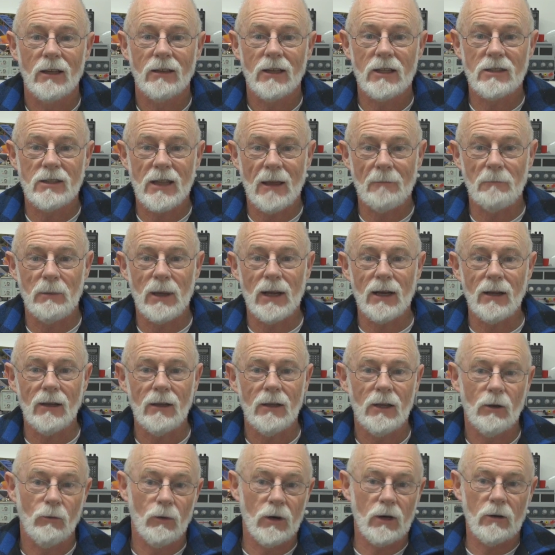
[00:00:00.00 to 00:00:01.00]
Isn't that
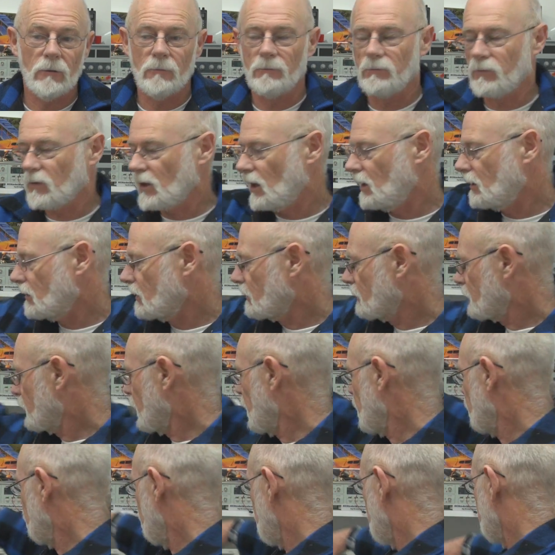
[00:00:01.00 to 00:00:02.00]
better? Well, tell you